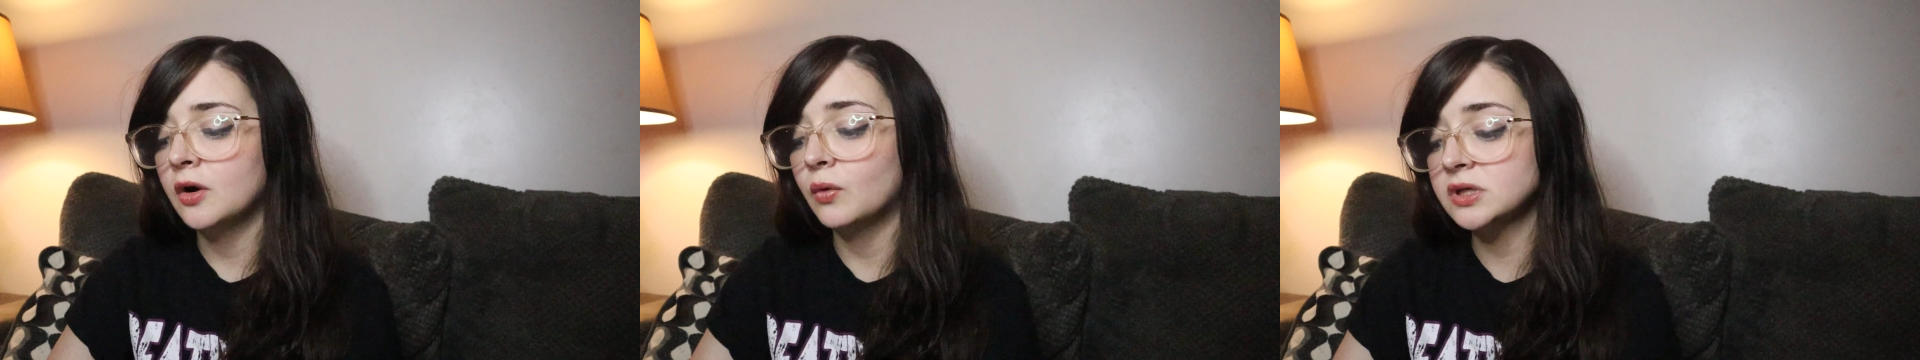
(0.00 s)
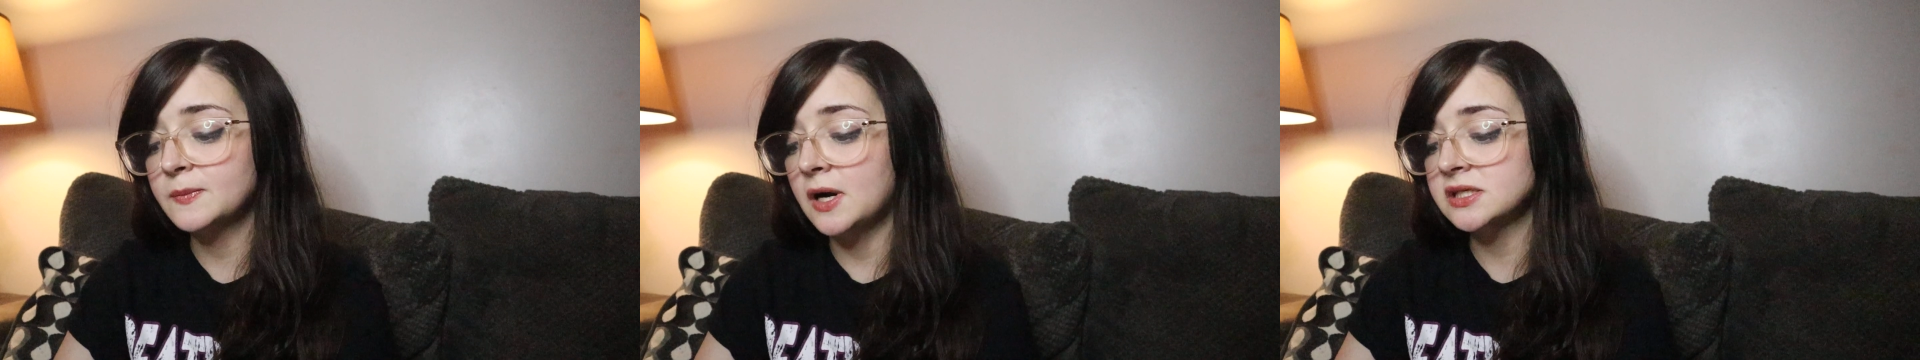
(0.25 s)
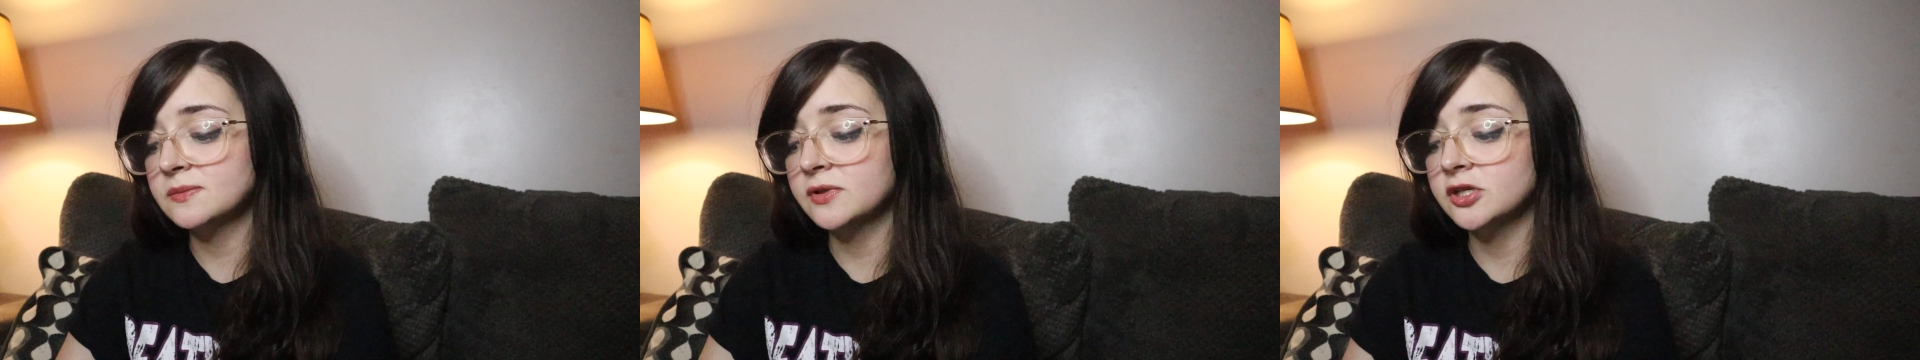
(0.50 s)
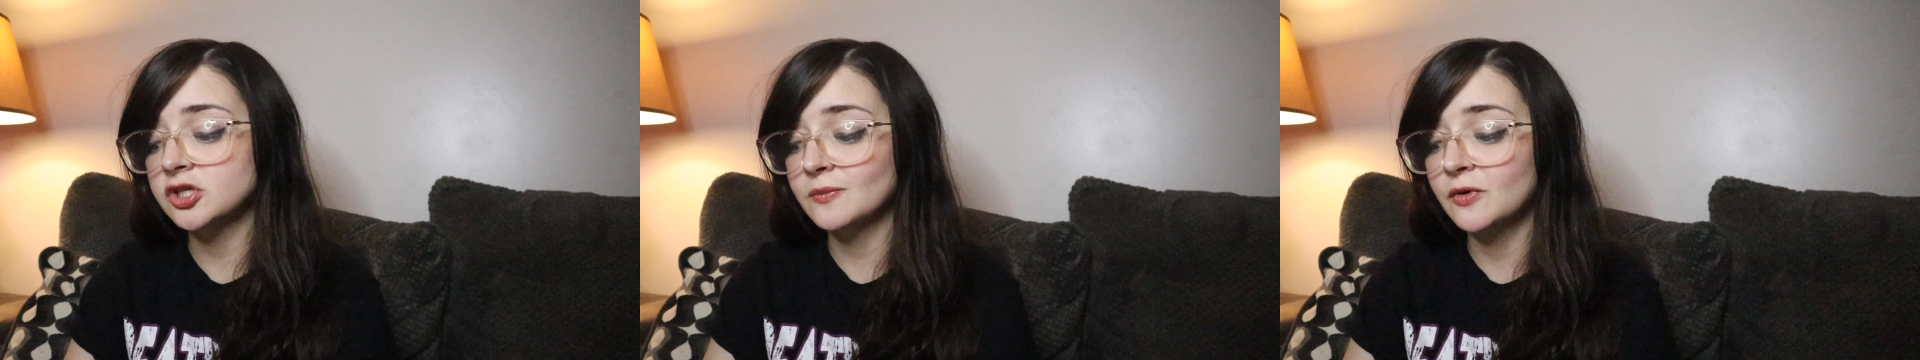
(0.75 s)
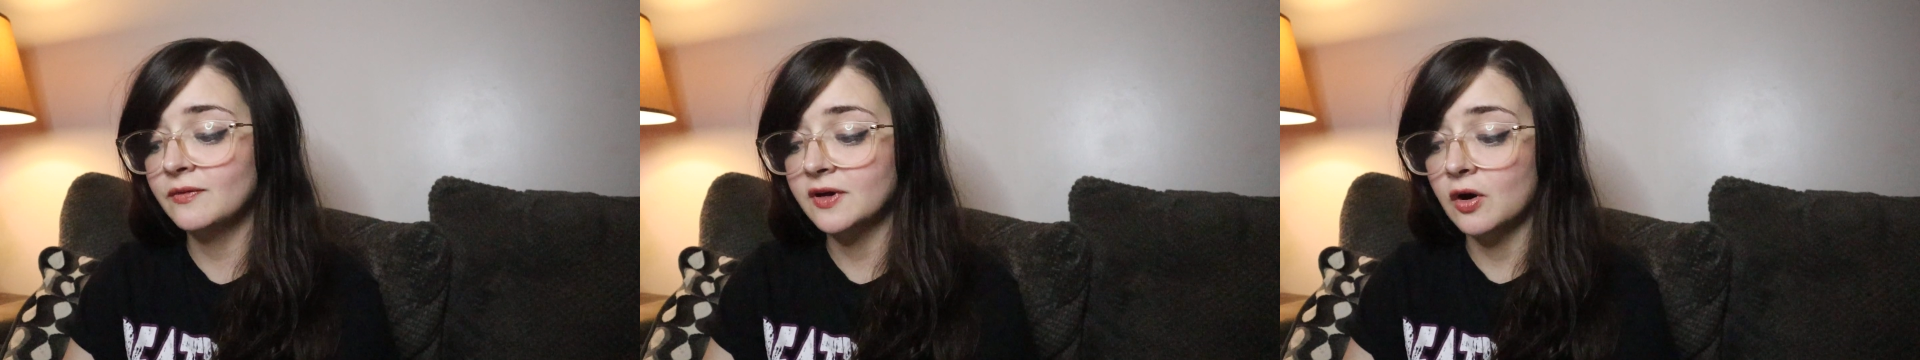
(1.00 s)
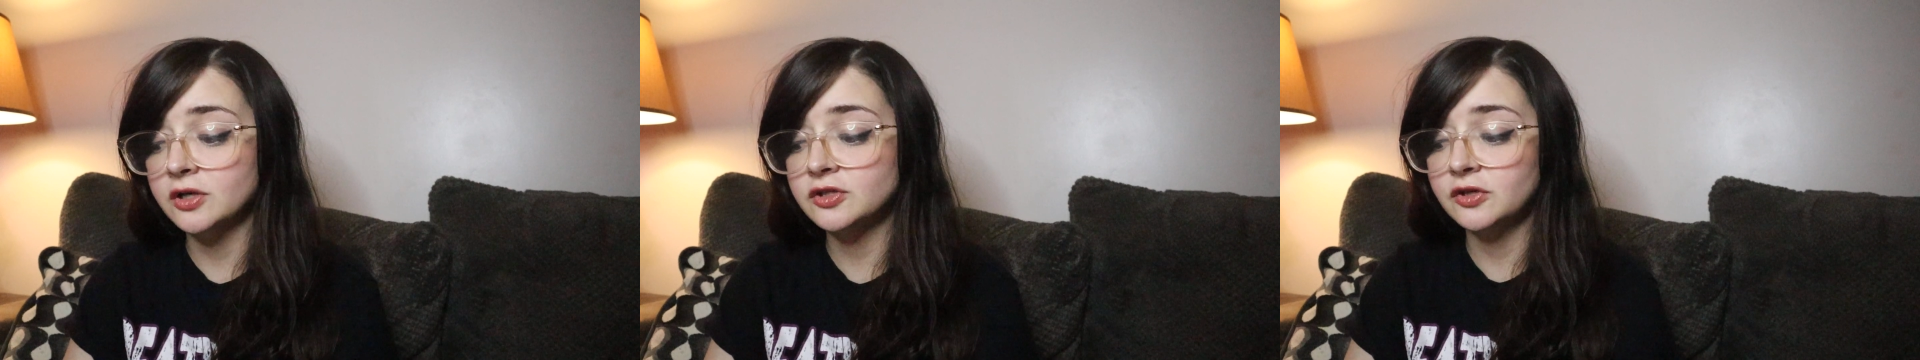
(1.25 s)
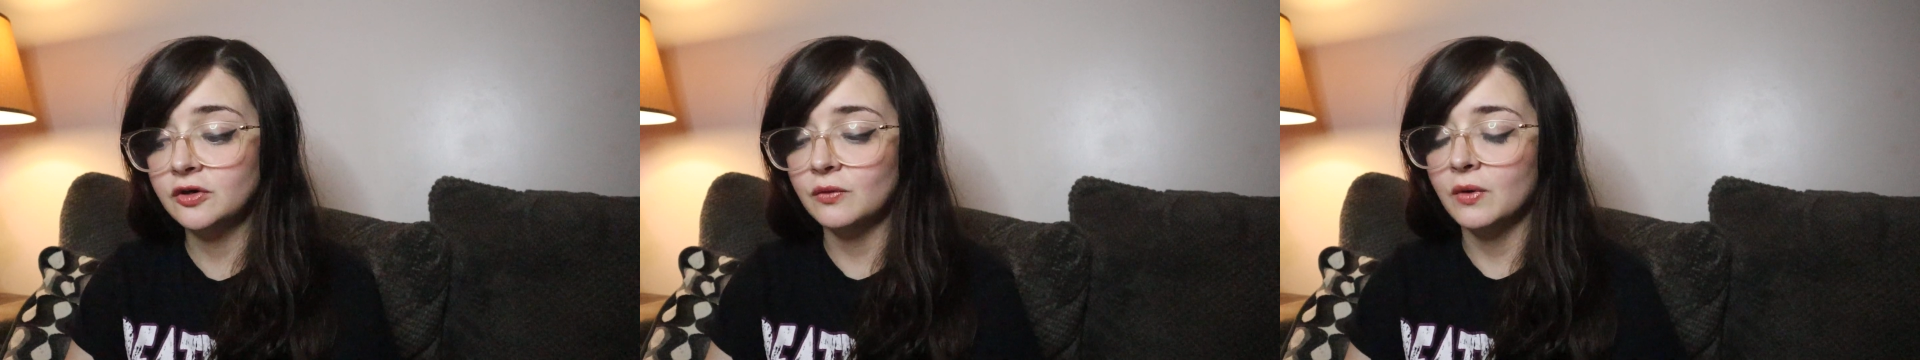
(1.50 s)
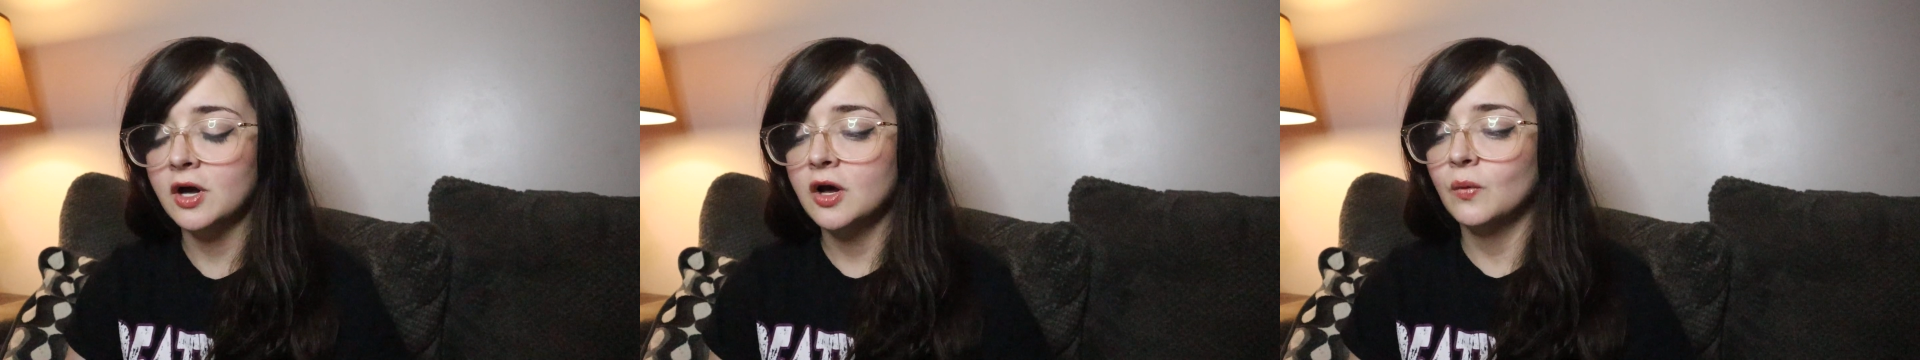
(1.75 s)
or it's possible possible that you're moving on
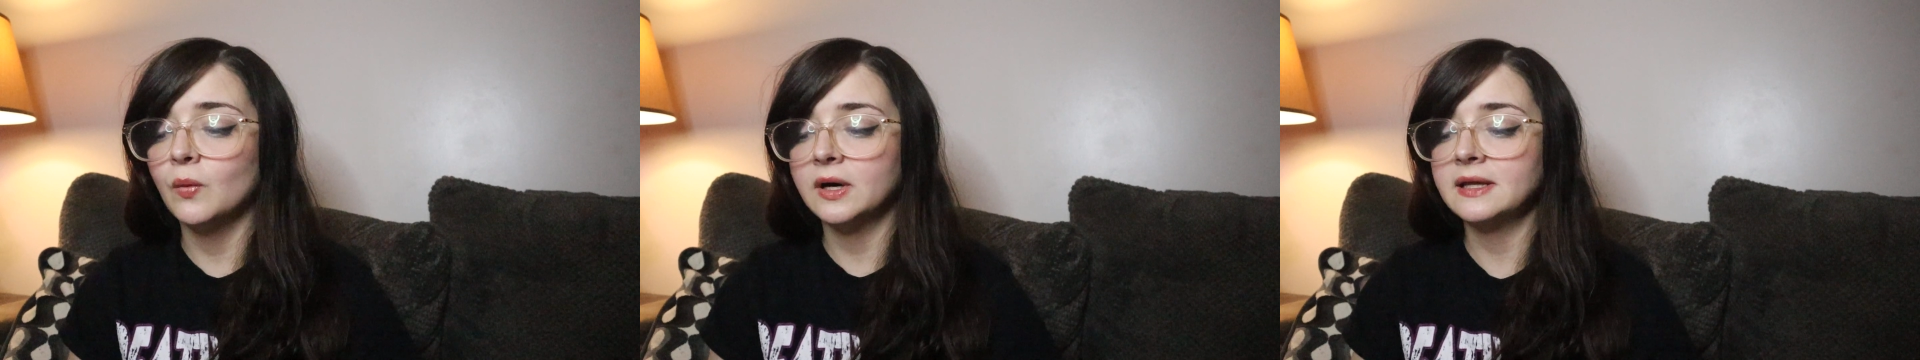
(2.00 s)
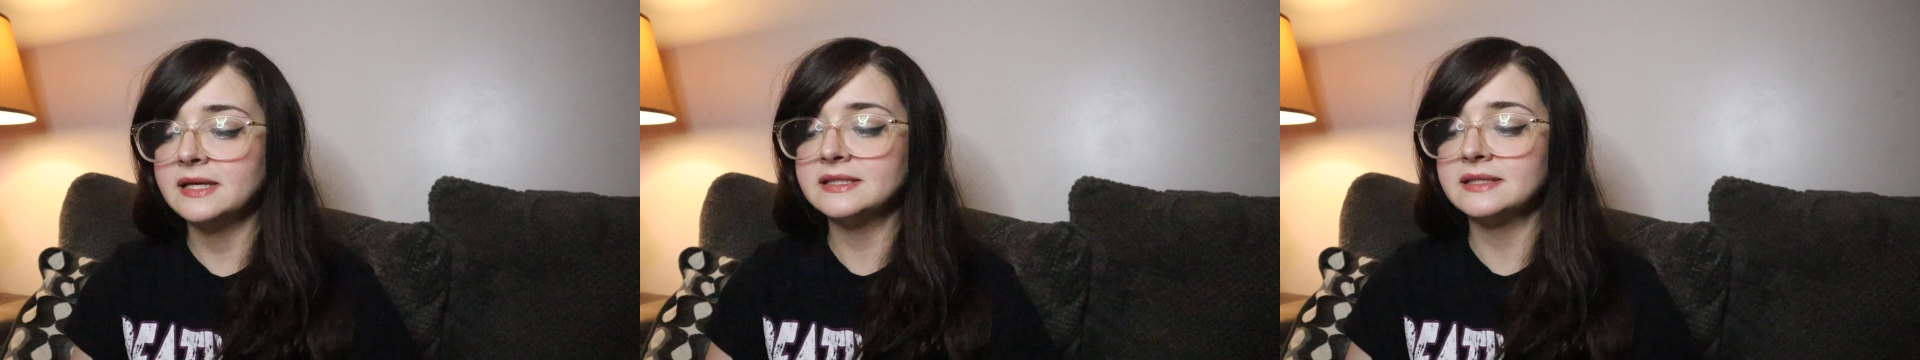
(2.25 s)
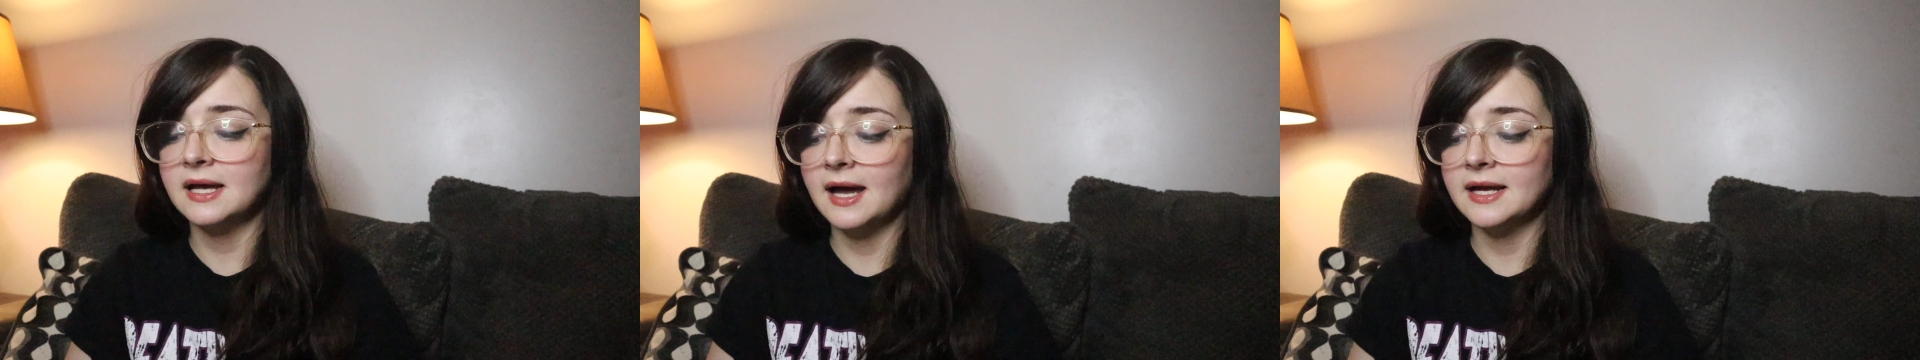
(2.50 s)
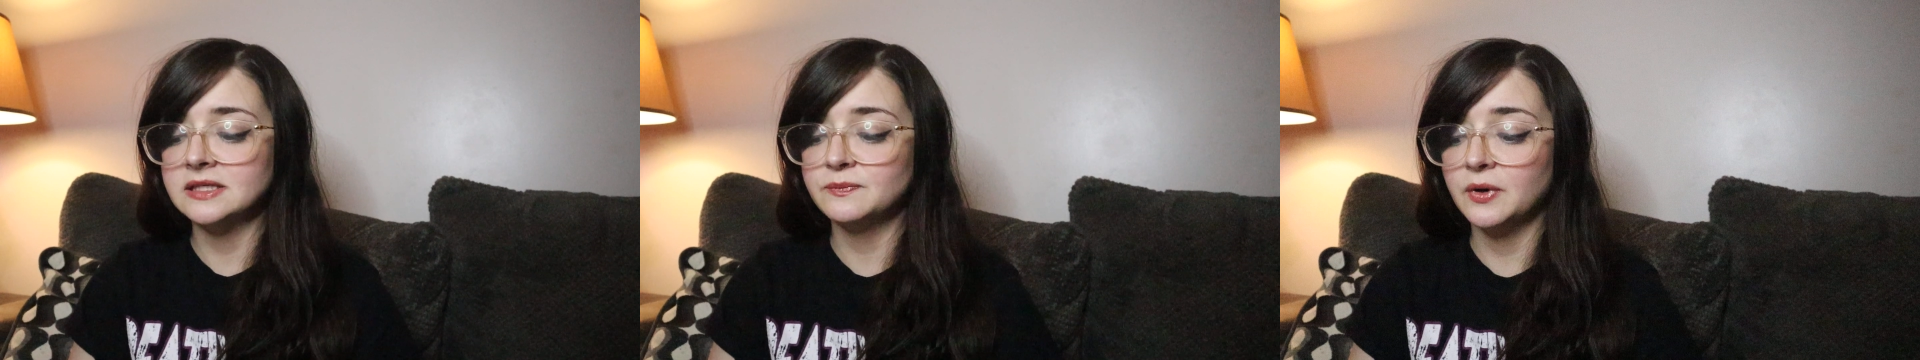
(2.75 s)
to one of these signs,